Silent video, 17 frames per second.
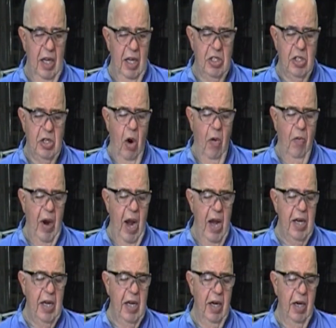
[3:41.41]
It's all
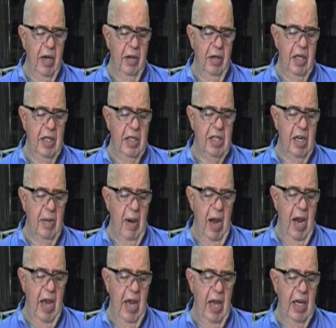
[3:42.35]
right here. It's in
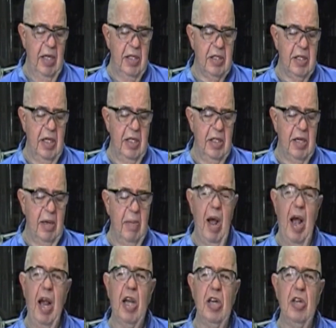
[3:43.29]
my hands. It's in
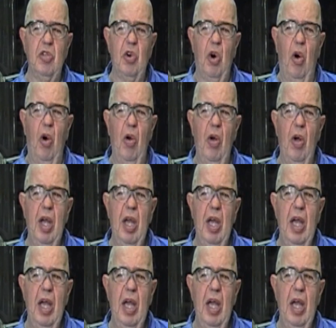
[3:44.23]
my control.